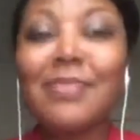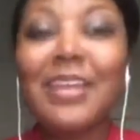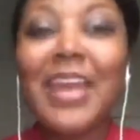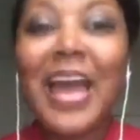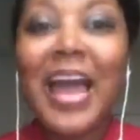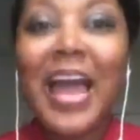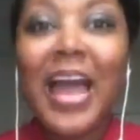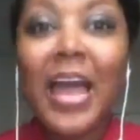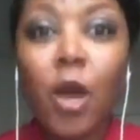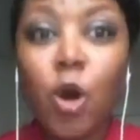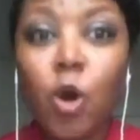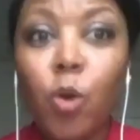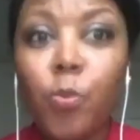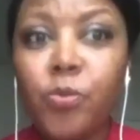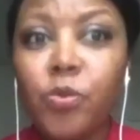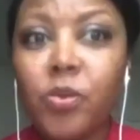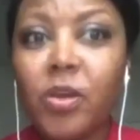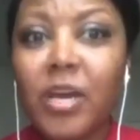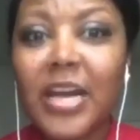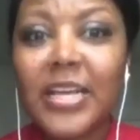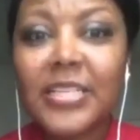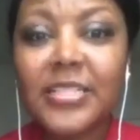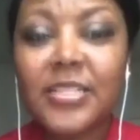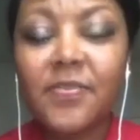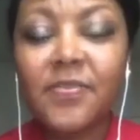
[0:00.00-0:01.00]
I hope you
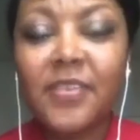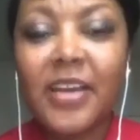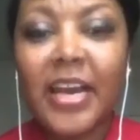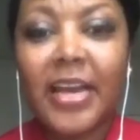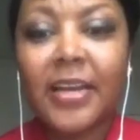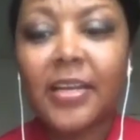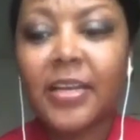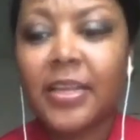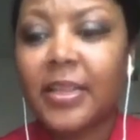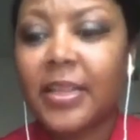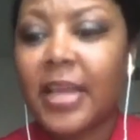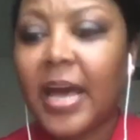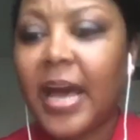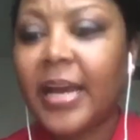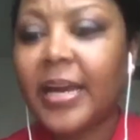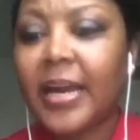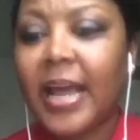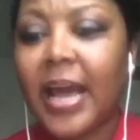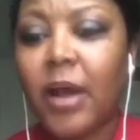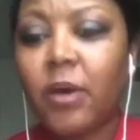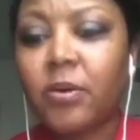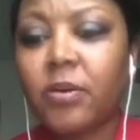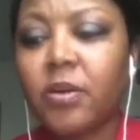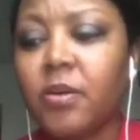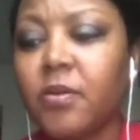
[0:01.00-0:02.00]
guys have gotten a lot
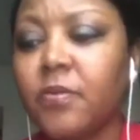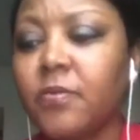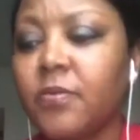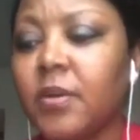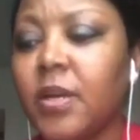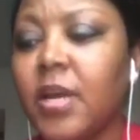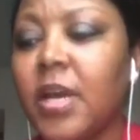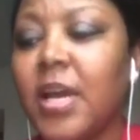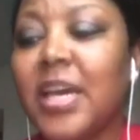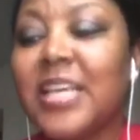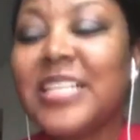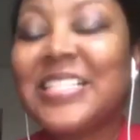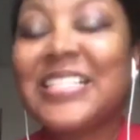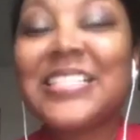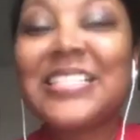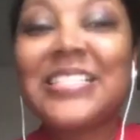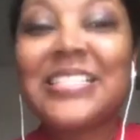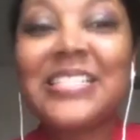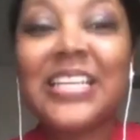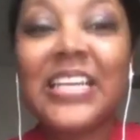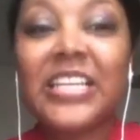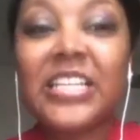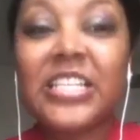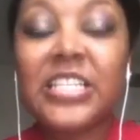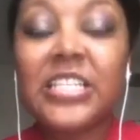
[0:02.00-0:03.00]
out of
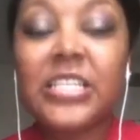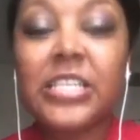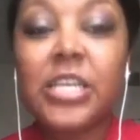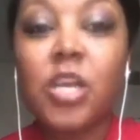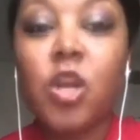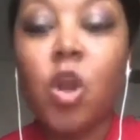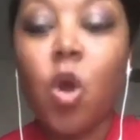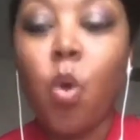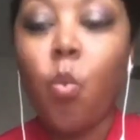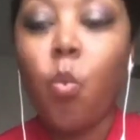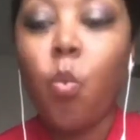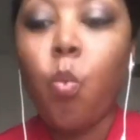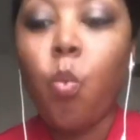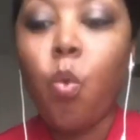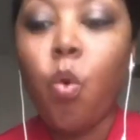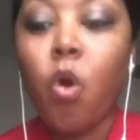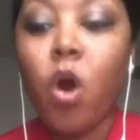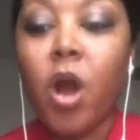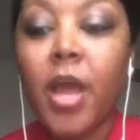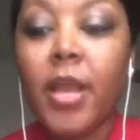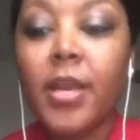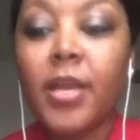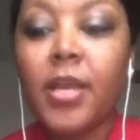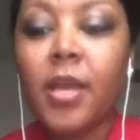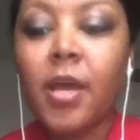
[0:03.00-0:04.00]
Section
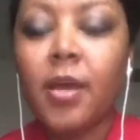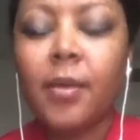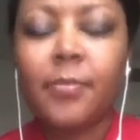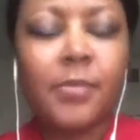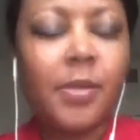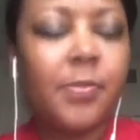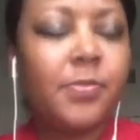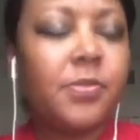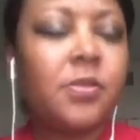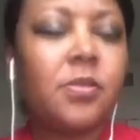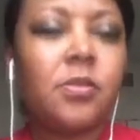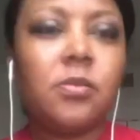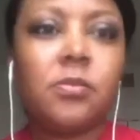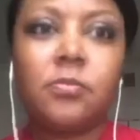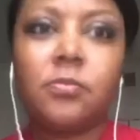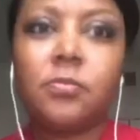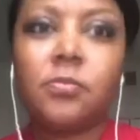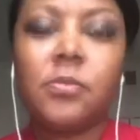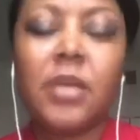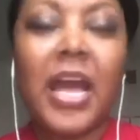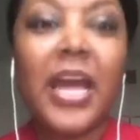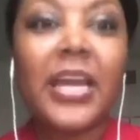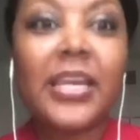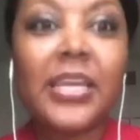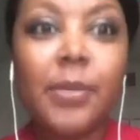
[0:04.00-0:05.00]
1.
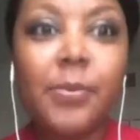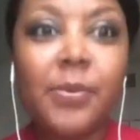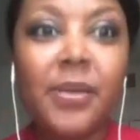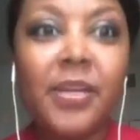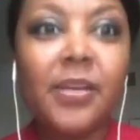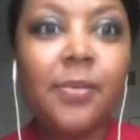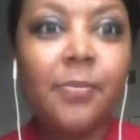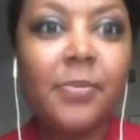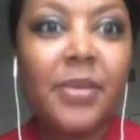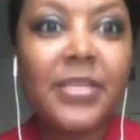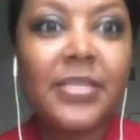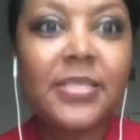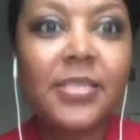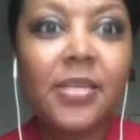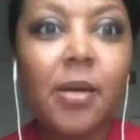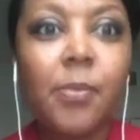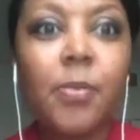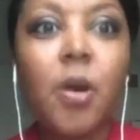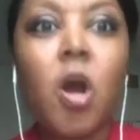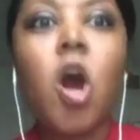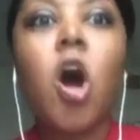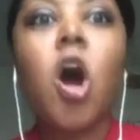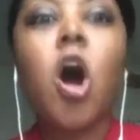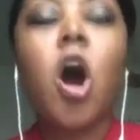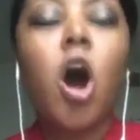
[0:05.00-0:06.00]
I keep getting it mixed
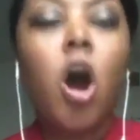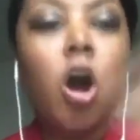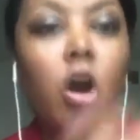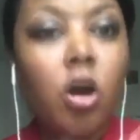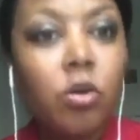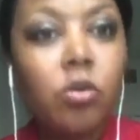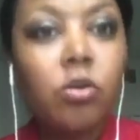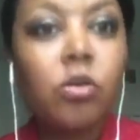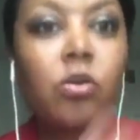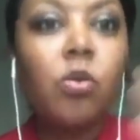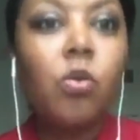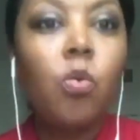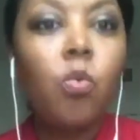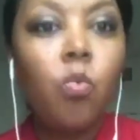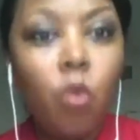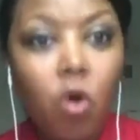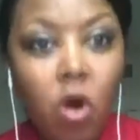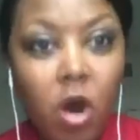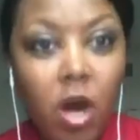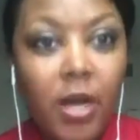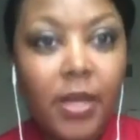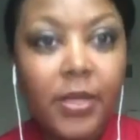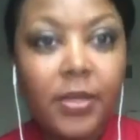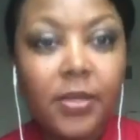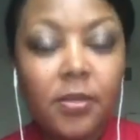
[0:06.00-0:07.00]
up. Article
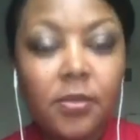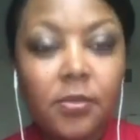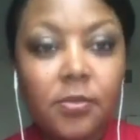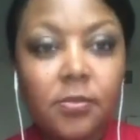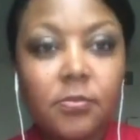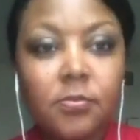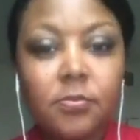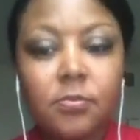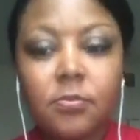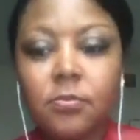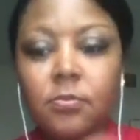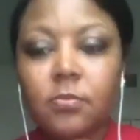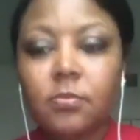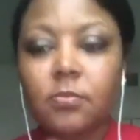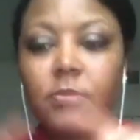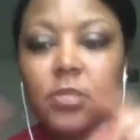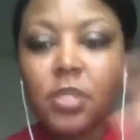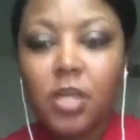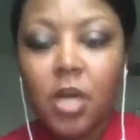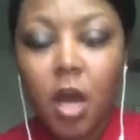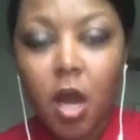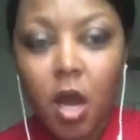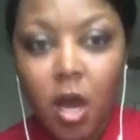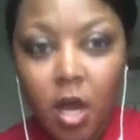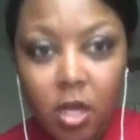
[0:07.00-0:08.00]
1, the
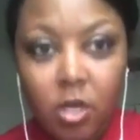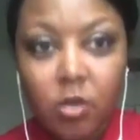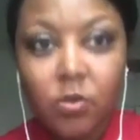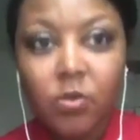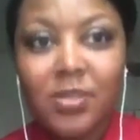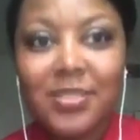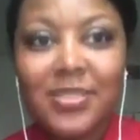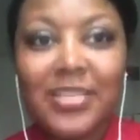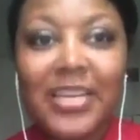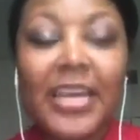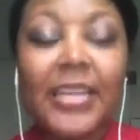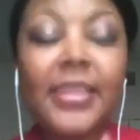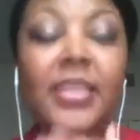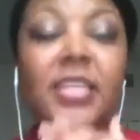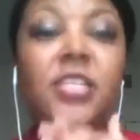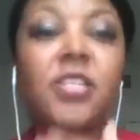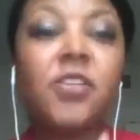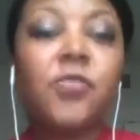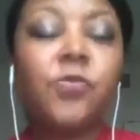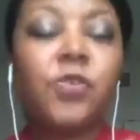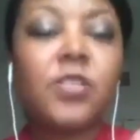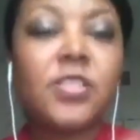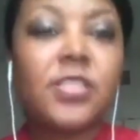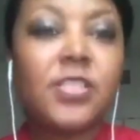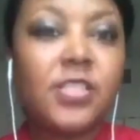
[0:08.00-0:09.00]
Congress and the
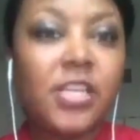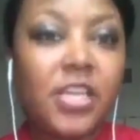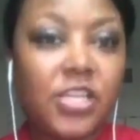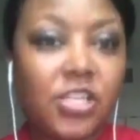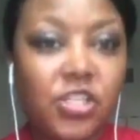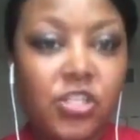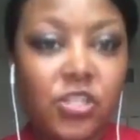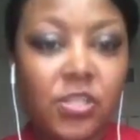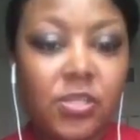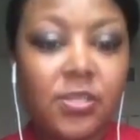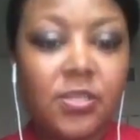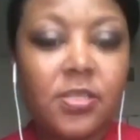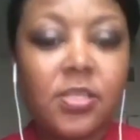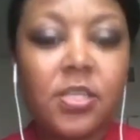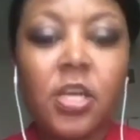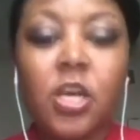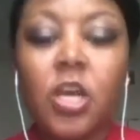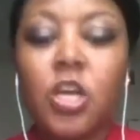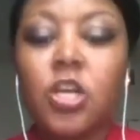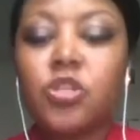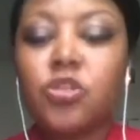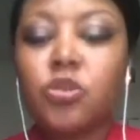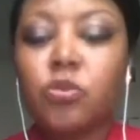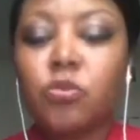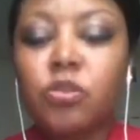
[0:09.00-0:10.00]
different sections.
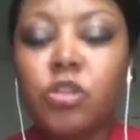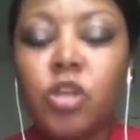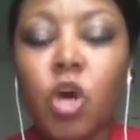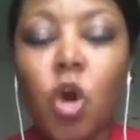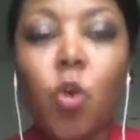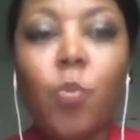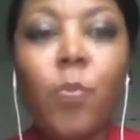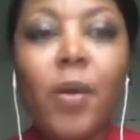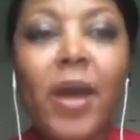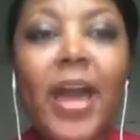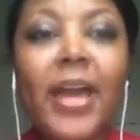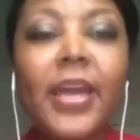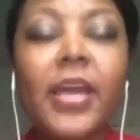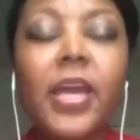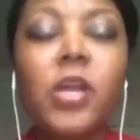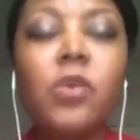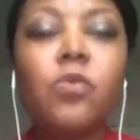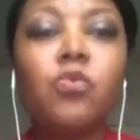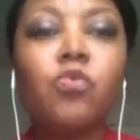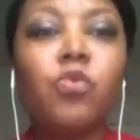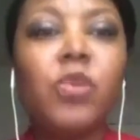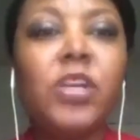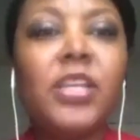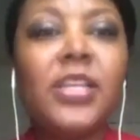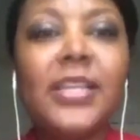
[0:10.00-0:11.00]
So go back
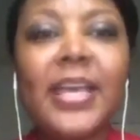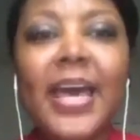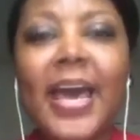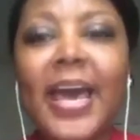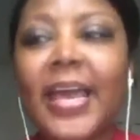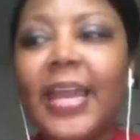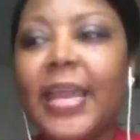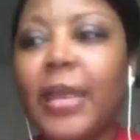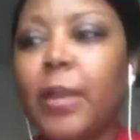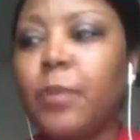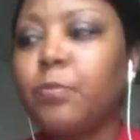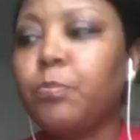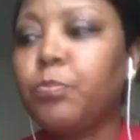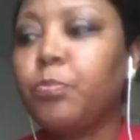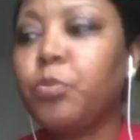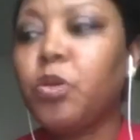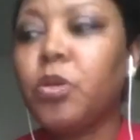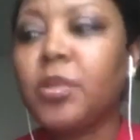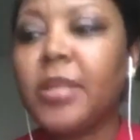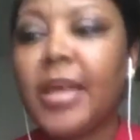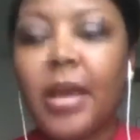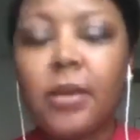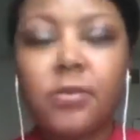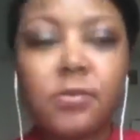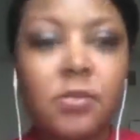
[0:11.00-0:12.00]
and read that and
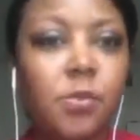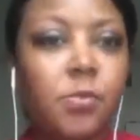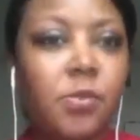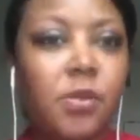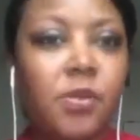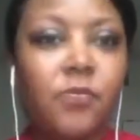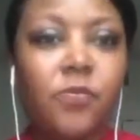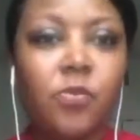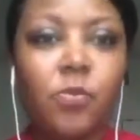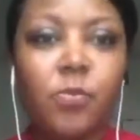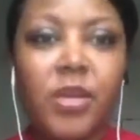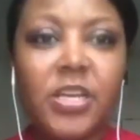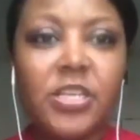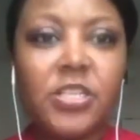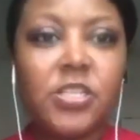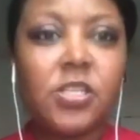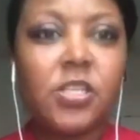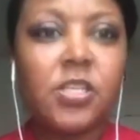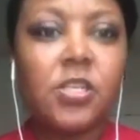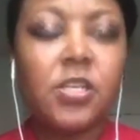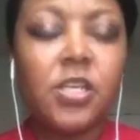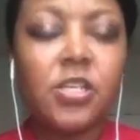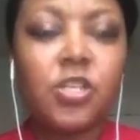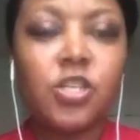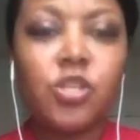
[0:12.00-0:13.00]
pull out some
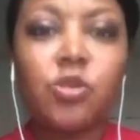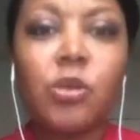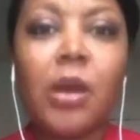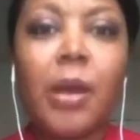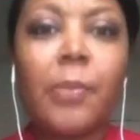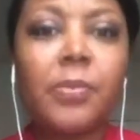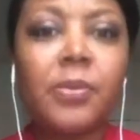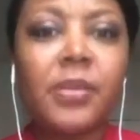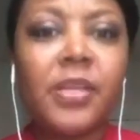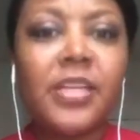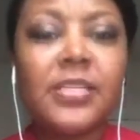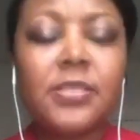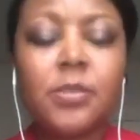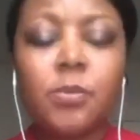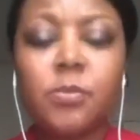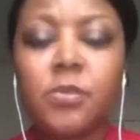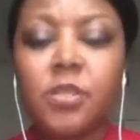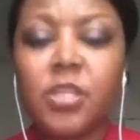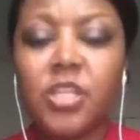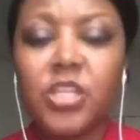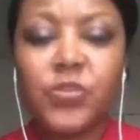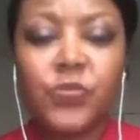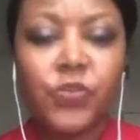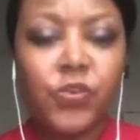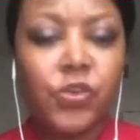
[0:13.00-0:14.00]
information, extrapolate some
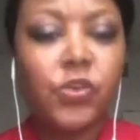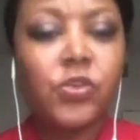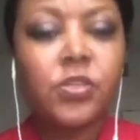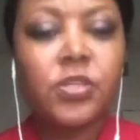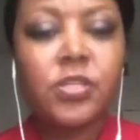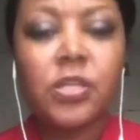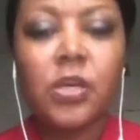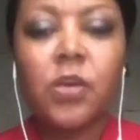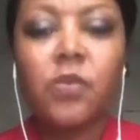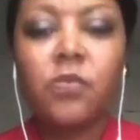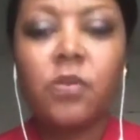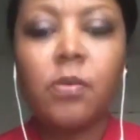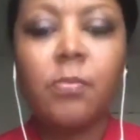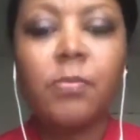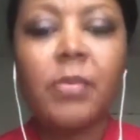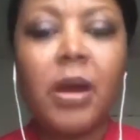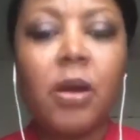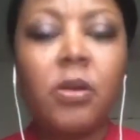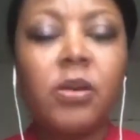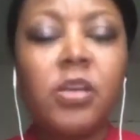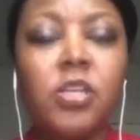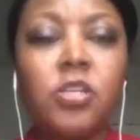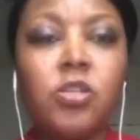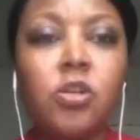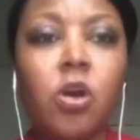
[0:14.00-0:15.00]
things for yourself
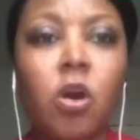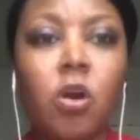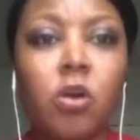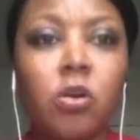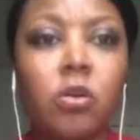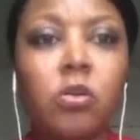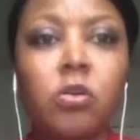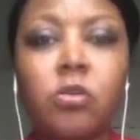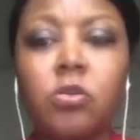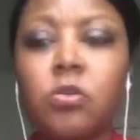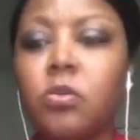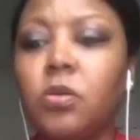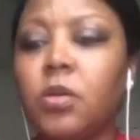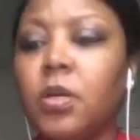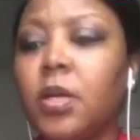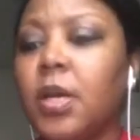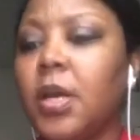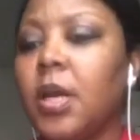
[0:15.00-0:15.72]
about each article